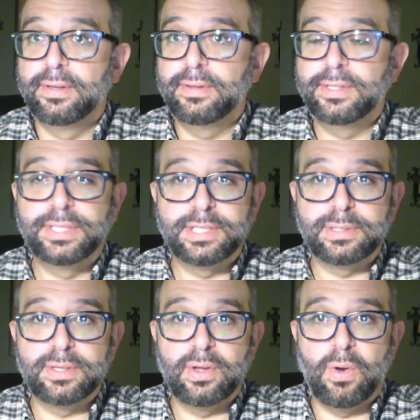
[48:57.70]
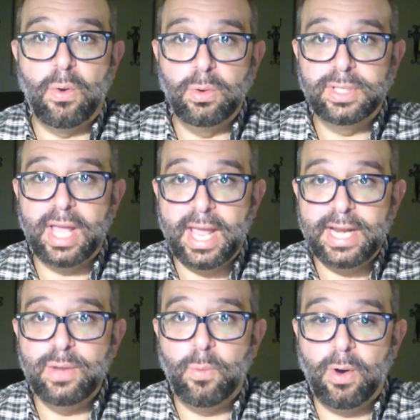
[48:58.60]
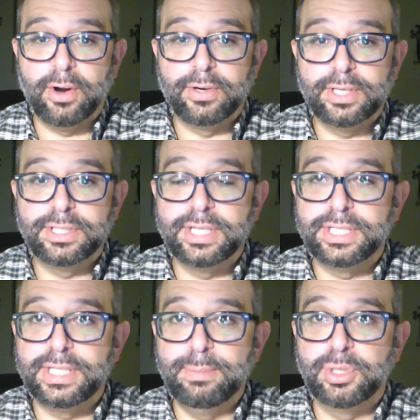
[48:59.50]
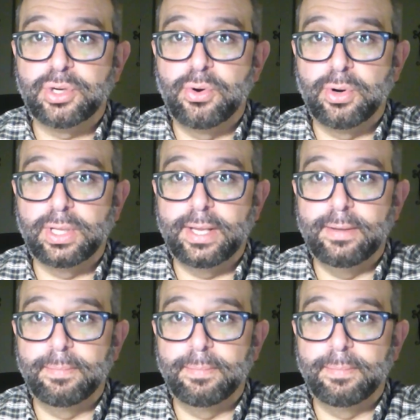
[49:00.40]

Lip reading: Does this hold any water? Does this seem to correlate?